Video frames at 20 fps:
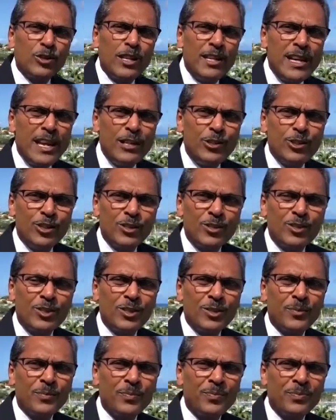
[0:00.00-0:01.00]
to their
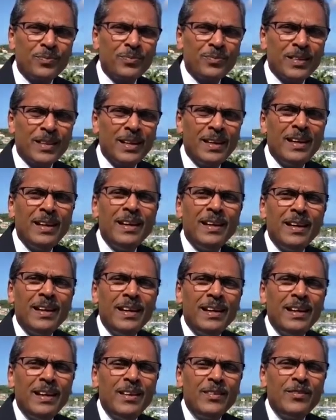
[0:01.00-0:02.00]
nations.
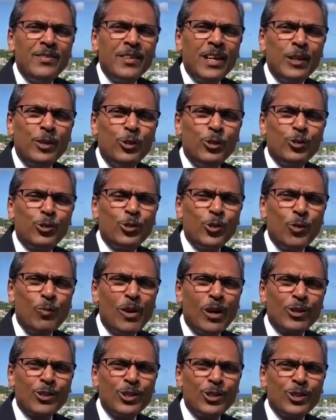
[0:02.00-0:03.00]
Thank you so
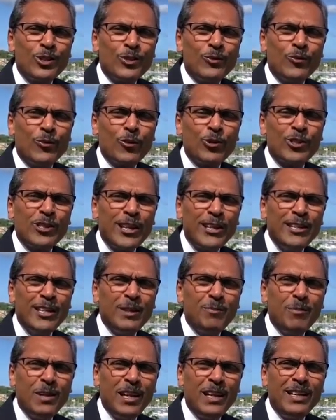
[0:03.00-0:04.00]
much for
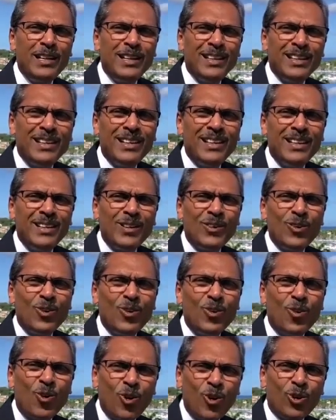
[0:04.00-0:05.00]
sending me
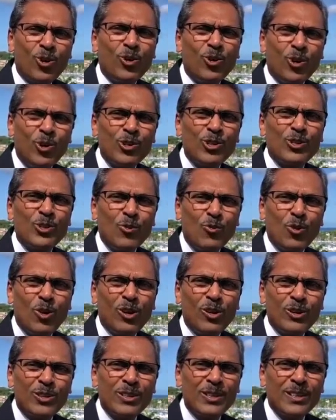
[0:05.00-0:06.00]
all across the
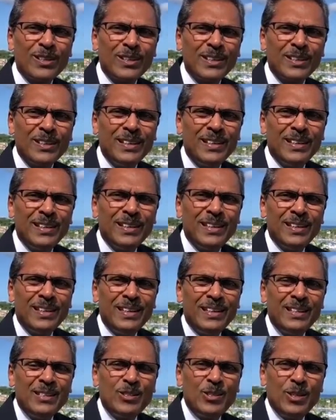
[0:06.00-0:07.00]
world
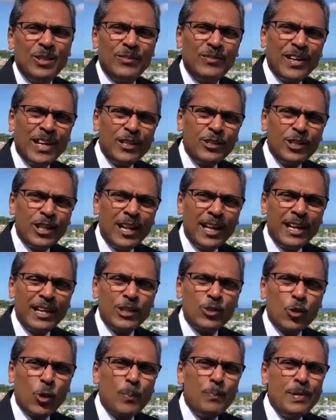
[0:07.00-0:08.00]
to
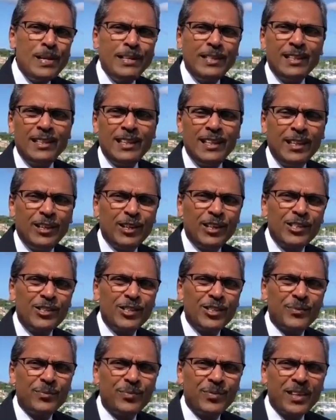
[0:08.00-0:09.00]
evangelize opinion
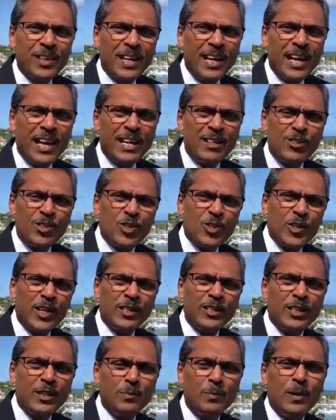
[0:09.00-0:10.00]
leaders and
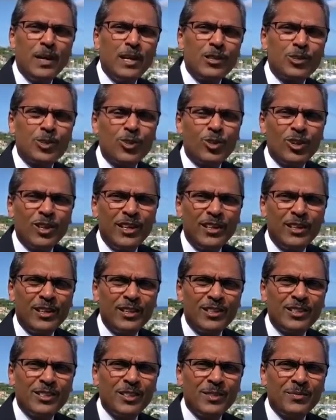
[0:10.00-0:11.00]
strengthen pastoral
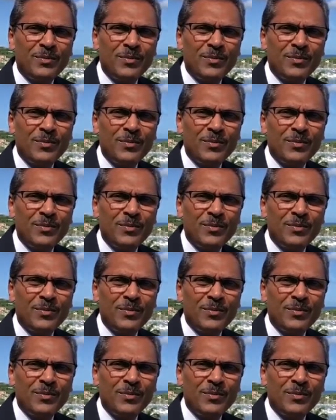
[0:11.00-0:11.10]
leaders